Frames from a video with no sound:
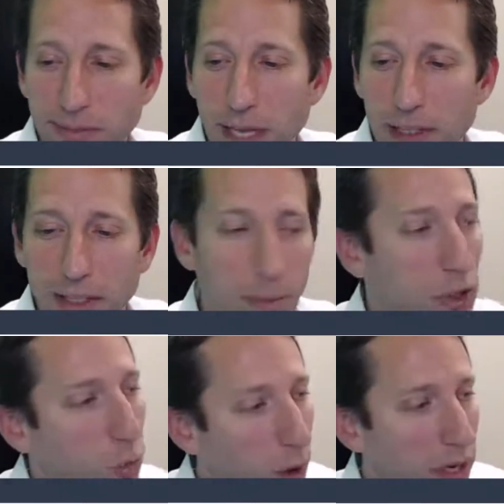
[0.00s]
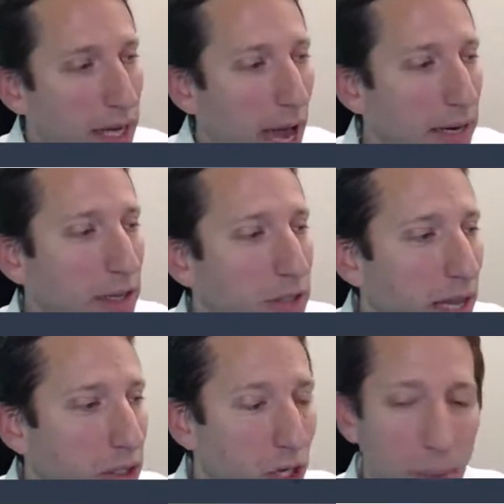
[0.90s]
exemption. One of the ideas on
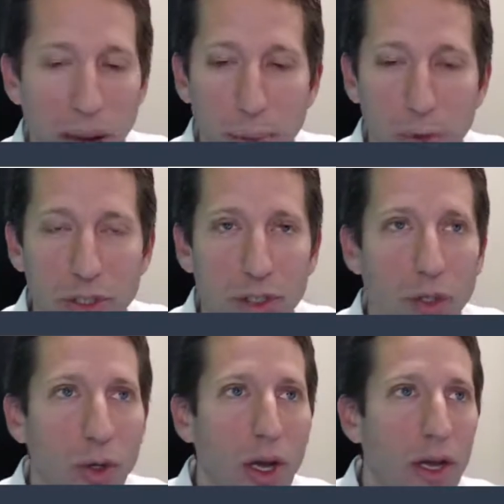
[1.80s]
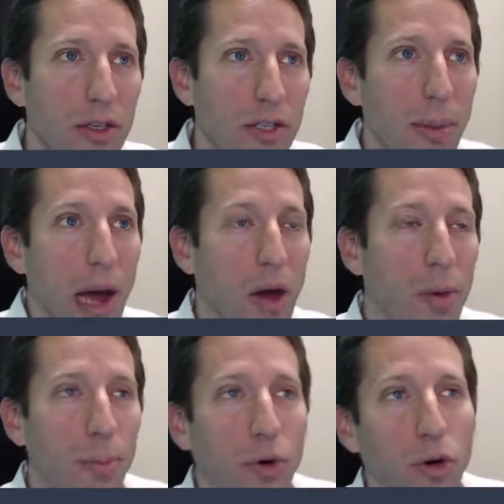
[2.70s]
that sheet of paper was to somehow
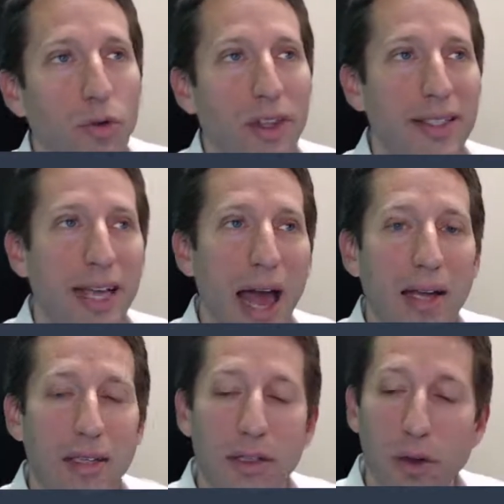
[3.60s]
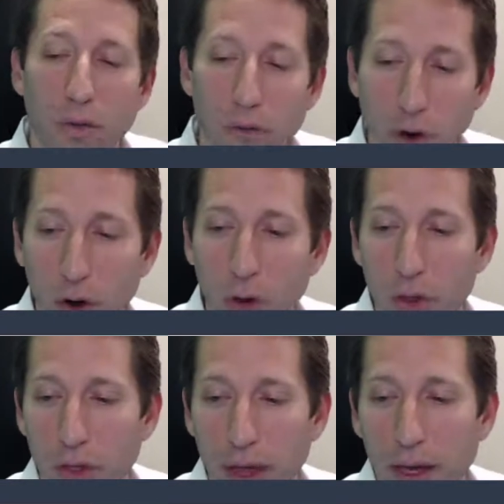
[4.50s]
improve the tax
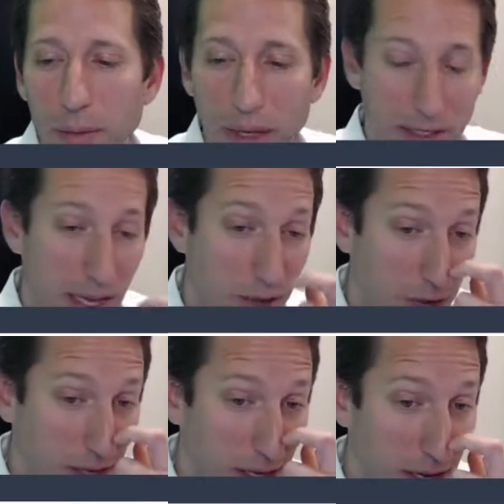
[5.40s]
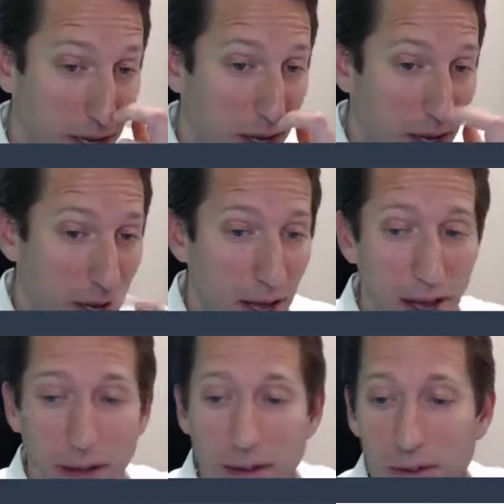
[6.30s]
deferral thing, because that's really
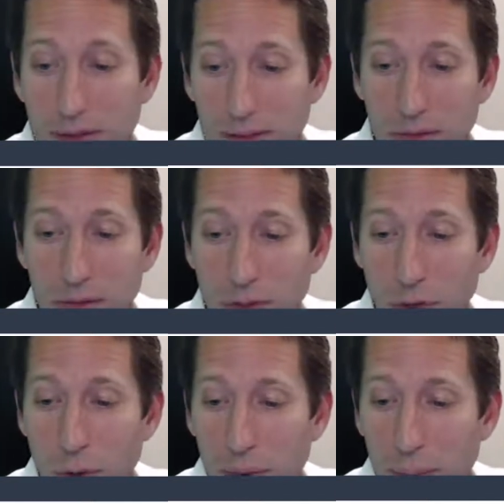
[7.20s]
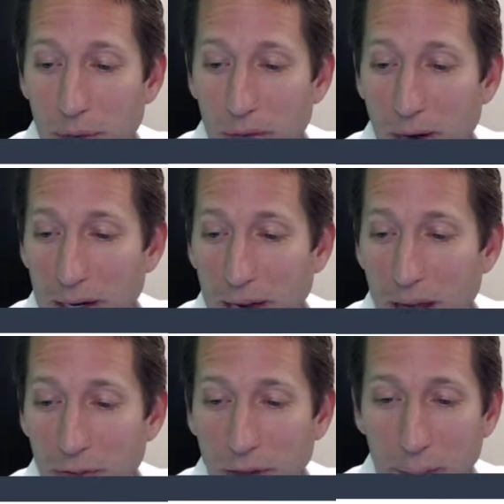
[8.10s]
screwing people right and
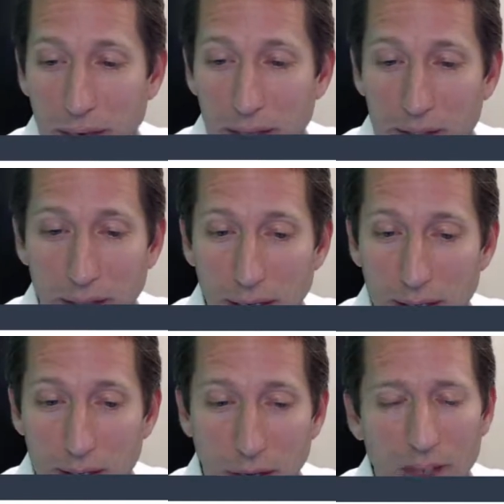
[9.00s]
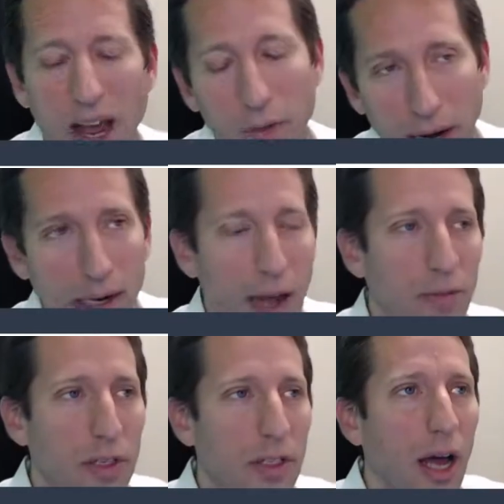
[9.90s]
left. I mean, it's not right and
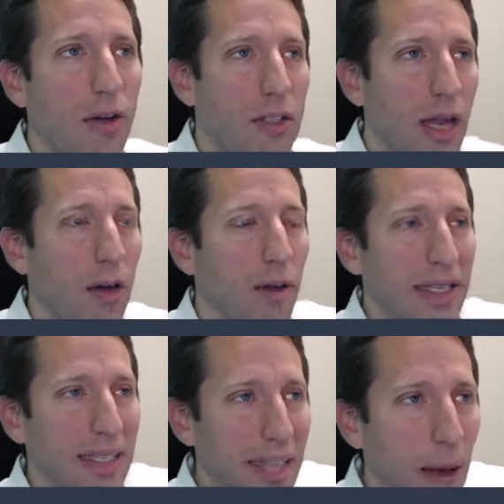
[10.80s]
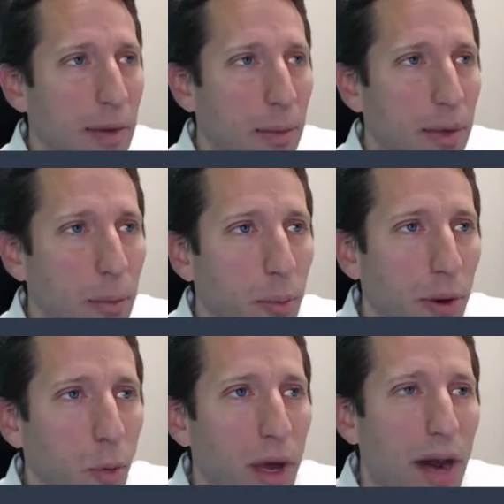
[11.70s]
left. It's not affecting that many people,
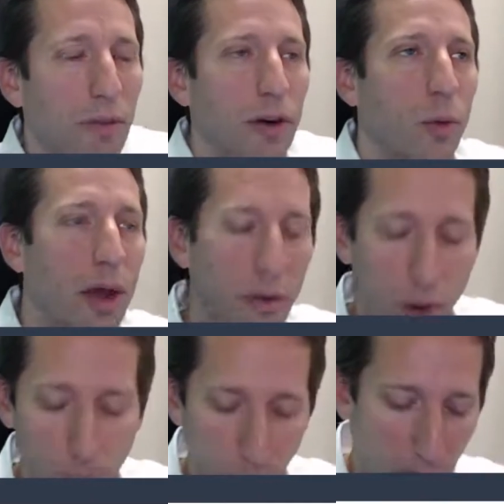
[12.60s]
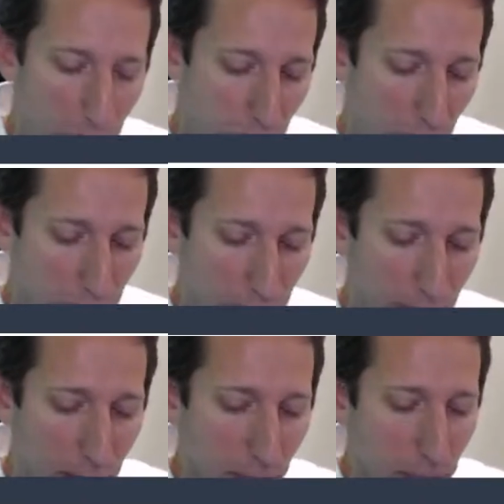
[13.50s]
but whenever a mortgage company